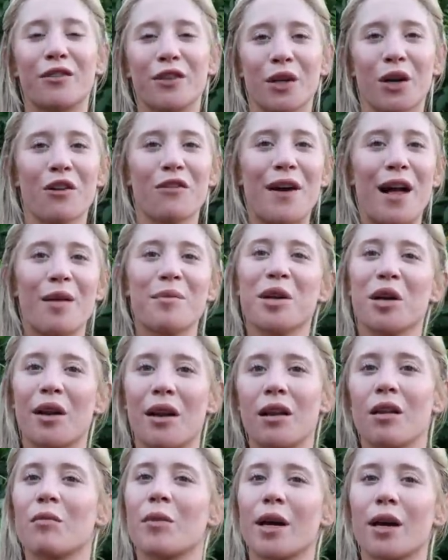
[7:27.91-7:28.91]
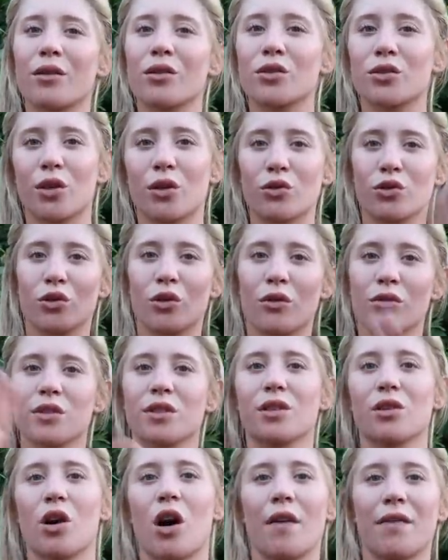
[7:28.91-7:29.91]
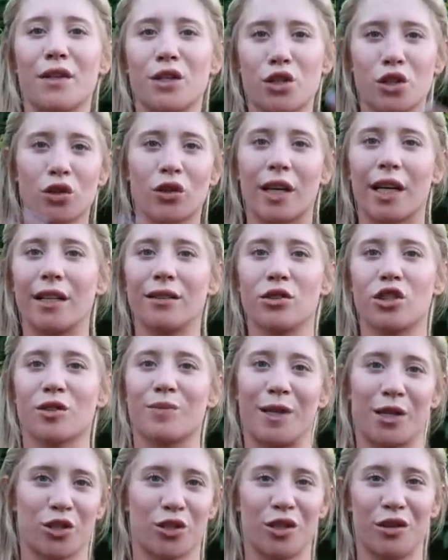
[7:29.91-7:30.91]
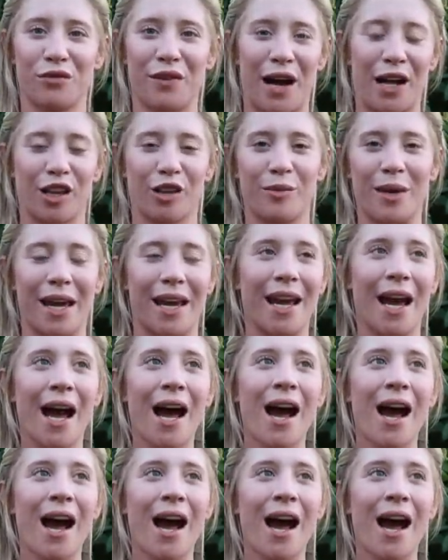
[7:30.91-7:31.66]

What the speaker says: If you don't follow me on any of my other socials, they're on the screen, just make sure you follow me.